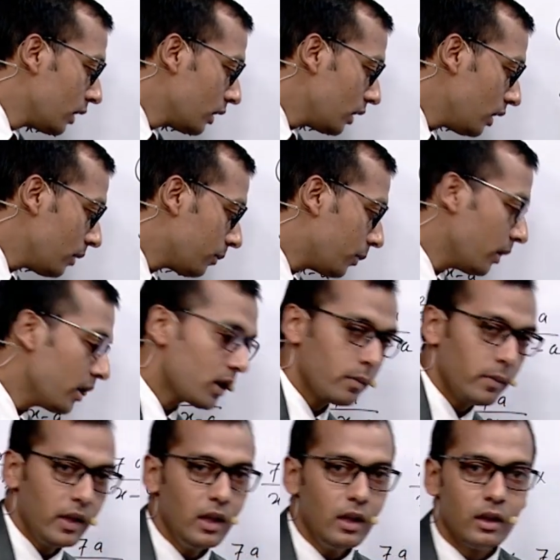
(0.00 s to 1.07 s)
a plus
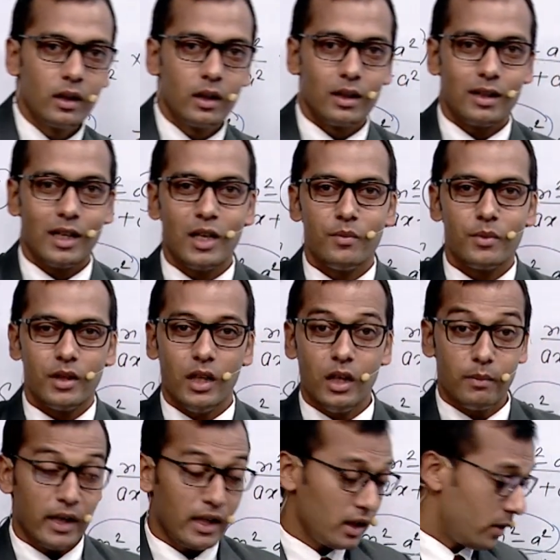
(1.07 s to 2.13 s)
b times a
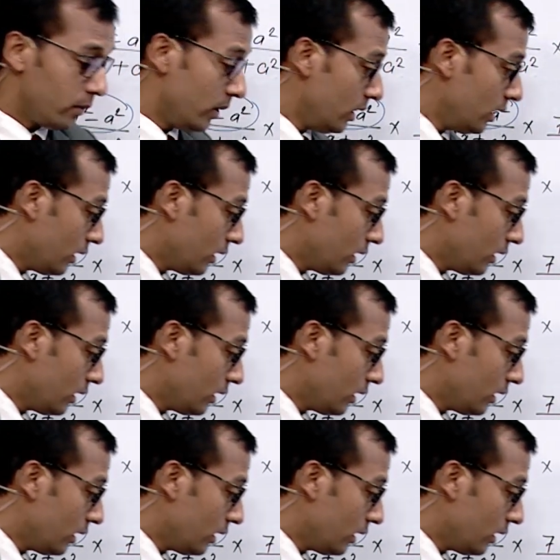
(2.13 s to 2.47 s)
minus b